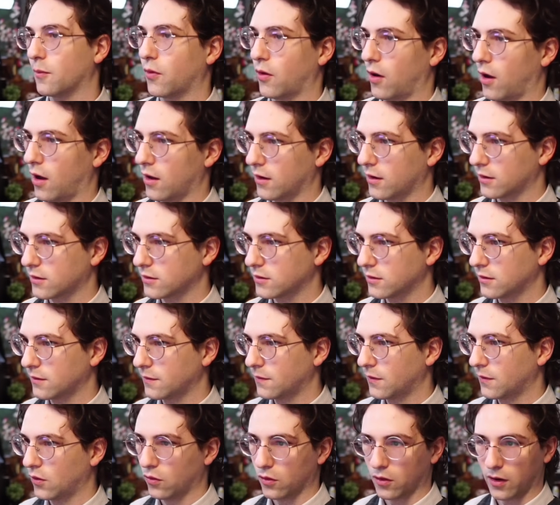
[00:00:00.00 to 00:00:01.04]
products
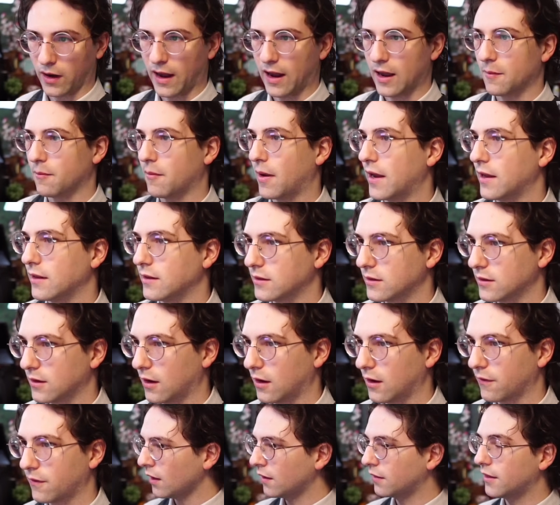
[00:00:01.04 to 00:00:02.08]
or handmade stuff.